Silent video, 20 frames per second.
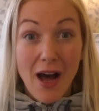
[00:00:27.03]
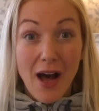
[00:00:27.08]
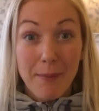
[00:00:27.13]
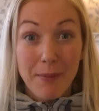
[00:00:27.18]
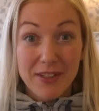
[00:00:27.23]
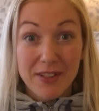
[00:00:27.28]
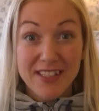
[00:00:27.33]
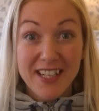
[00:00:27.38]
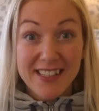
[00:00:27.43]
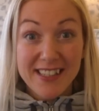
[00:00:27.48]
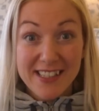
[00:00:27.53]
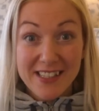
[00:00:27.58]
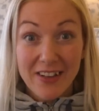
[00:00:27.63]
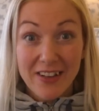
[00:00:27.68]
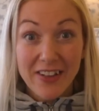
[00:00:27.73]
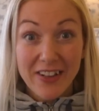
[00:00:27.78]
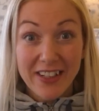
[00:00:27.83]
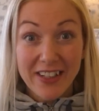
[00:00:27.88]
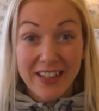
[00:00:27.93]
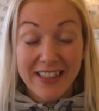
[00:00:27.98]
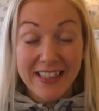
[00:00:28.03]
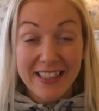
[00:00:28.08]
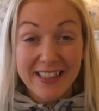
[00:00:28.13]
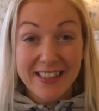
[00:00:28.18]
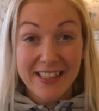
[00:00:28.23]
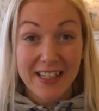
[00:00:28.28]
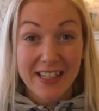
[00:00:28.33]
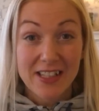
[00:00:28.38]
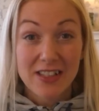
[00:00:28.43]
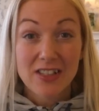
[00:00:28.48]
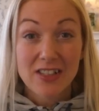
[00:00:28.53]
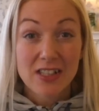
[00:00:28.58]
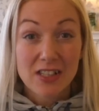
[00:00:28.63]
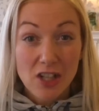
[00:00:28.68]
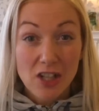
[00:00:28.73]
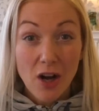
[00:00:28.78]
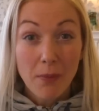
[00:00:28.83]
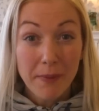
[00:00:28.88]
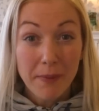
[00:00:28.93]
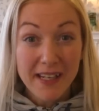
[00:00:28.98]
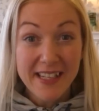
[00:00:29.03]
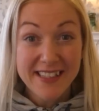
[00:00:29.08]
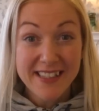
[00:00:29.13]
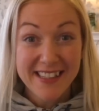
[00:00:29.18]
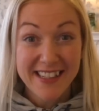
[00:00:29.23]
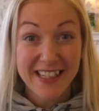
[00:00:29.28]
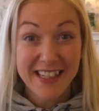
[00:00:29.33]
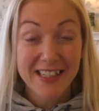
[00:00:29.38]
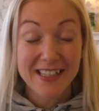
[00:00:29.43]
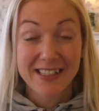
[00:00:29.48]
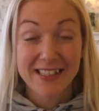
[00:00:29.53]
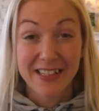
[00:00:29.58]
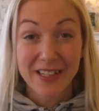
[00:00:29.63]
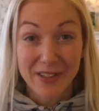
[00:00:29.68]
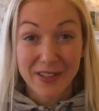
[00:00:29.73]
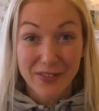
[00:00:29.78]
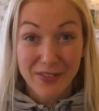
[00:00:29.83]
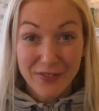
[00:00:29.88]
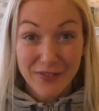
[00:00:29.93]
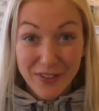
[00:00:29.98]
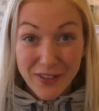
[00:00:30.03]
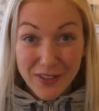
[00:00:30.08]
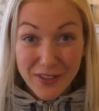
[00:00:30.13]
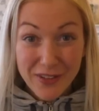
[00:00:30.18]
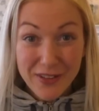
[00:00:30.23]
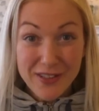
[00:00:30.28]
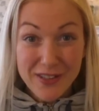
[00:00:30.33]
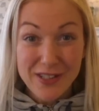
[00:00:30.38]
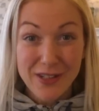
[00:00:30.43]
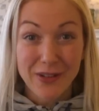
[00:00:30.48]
but chances are you're going to need to stop eating certain foods,